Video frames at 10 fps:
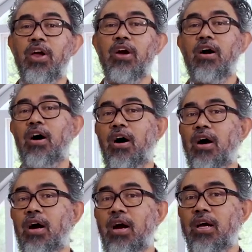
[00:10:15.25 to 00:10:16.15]
there
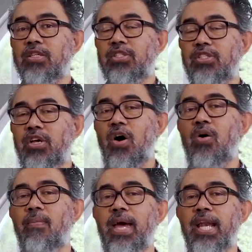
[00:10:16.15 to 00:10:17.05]
are
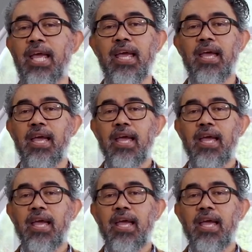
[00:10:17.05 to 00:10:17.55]
so many